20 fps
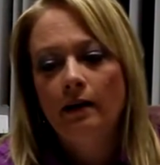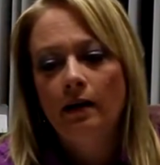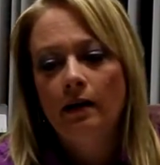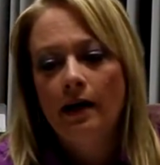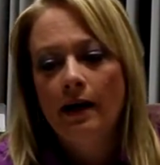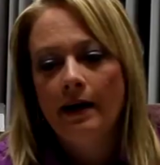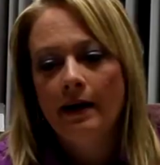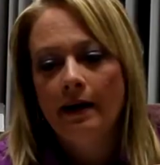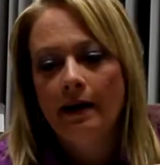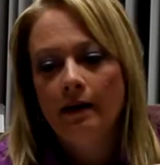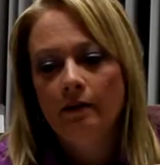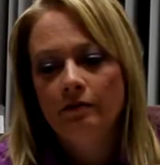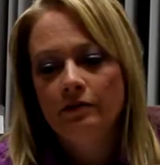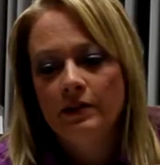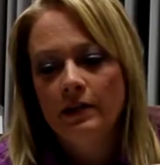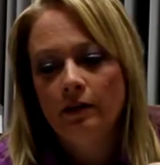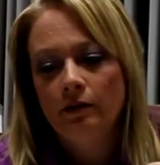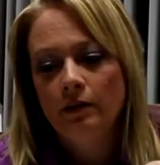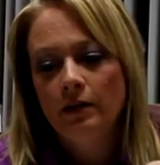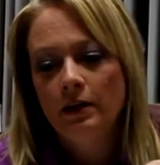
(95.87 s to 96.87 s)
I have
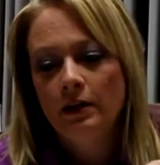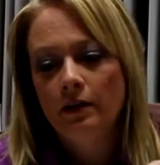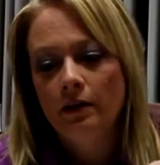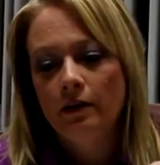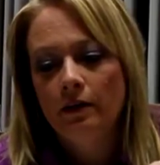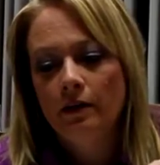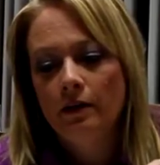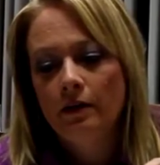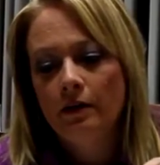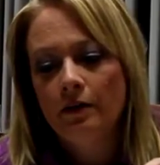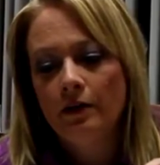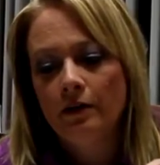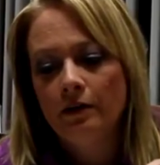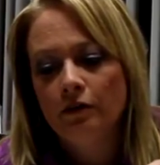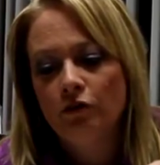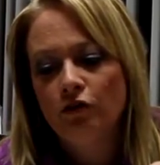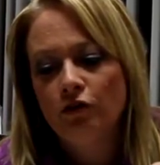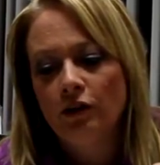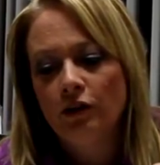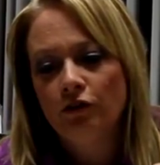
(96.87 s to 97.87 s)
down here their
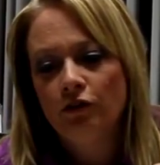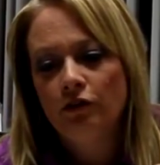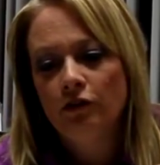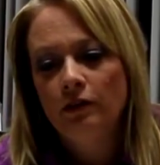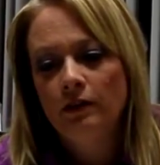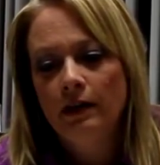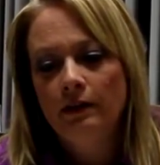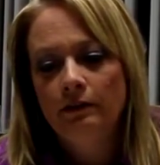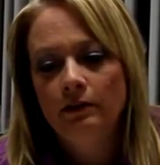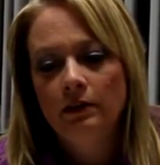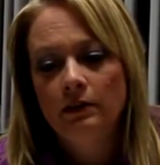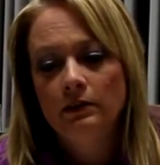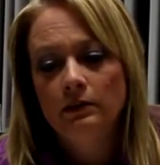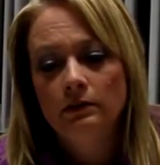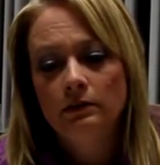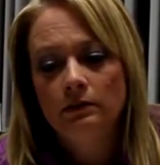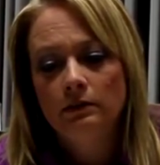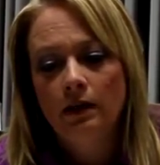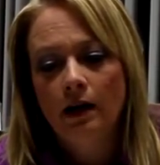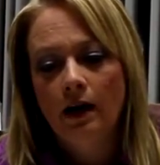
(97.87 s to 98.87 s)
instructional level
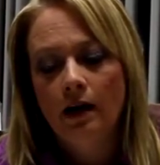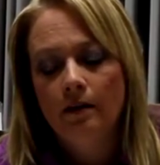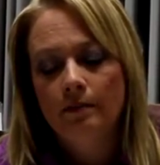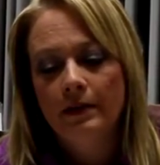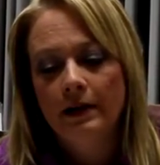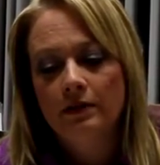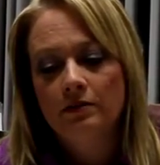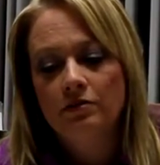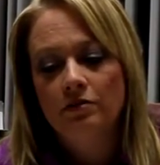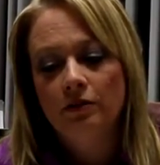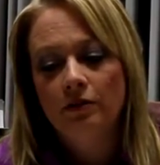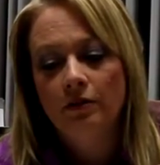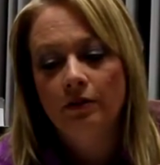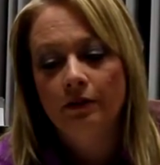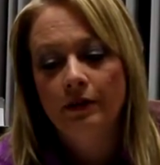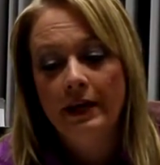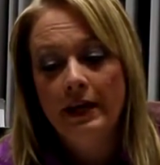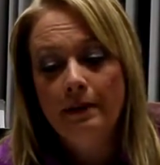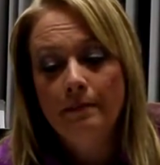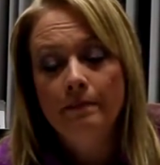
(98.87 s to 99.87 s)
next to their
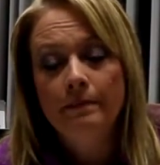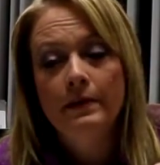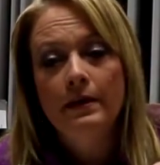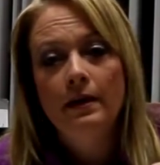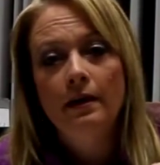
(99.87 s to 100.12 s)
name,